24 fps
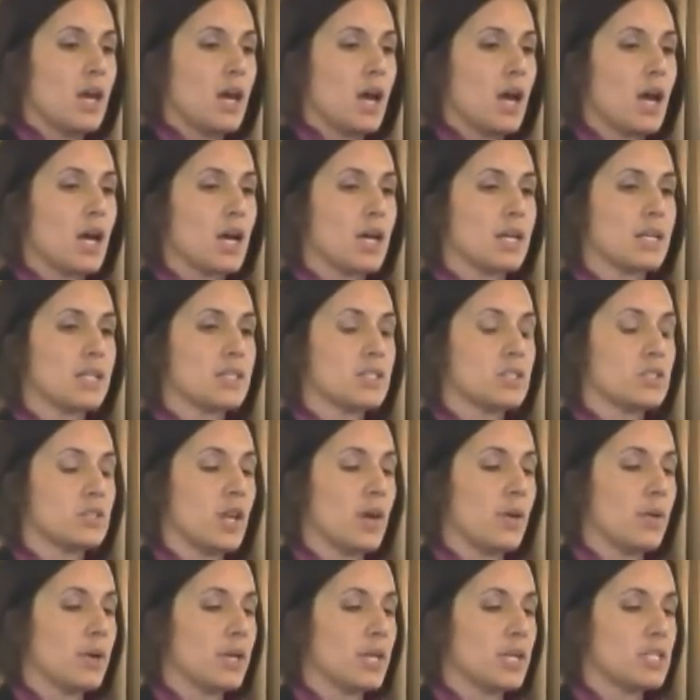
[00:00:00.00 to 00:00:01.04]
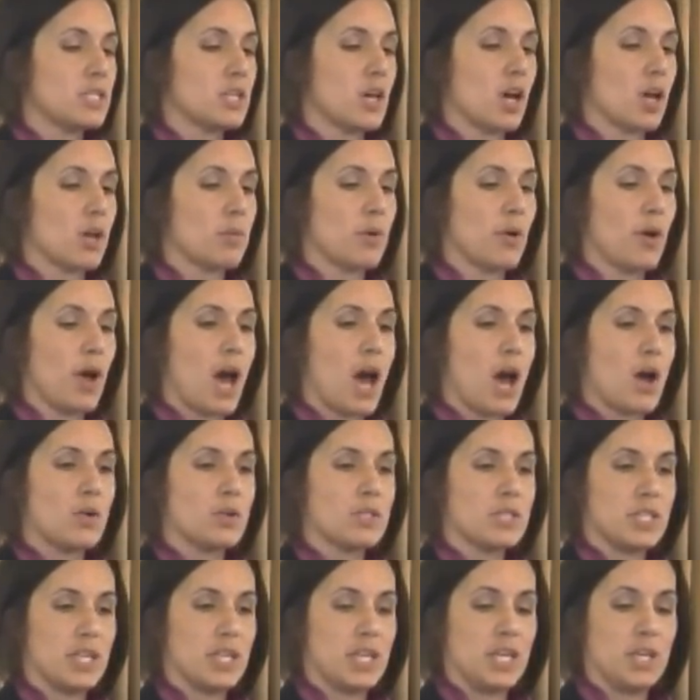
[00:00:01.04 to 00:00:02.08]
So now we're going to talk about how
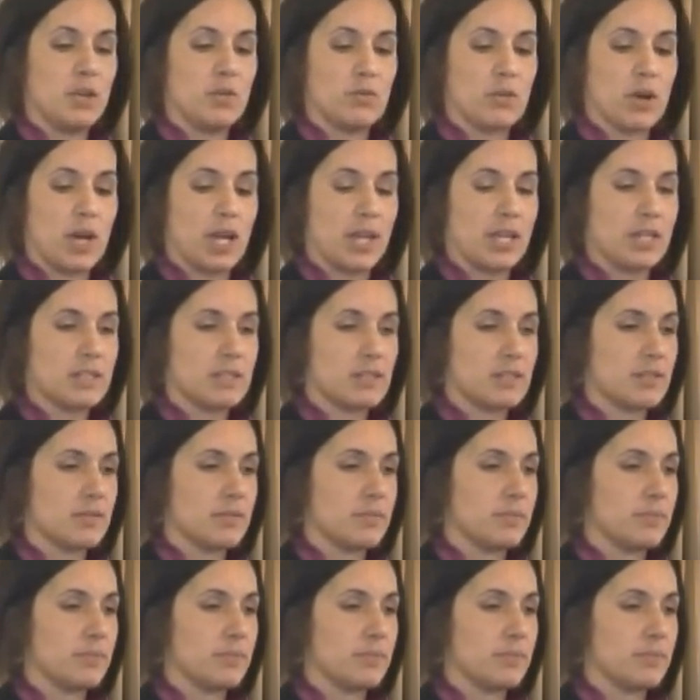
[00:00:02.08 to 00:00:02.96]
to eat right.